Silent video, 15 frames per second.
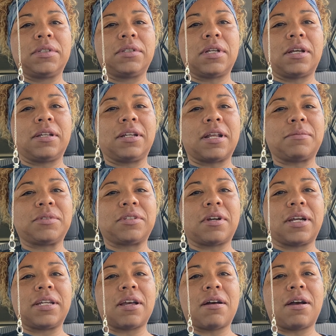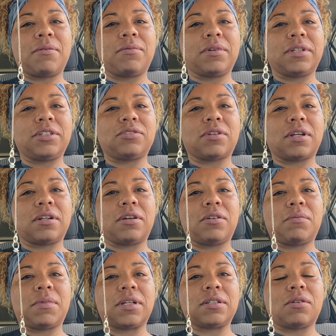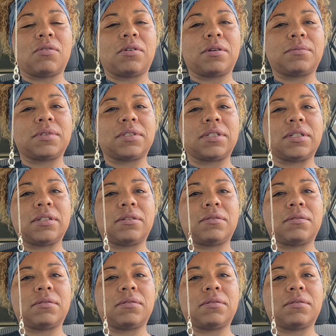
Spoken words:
and I'm sorry, y'all, I'm really trying to hold my arms still.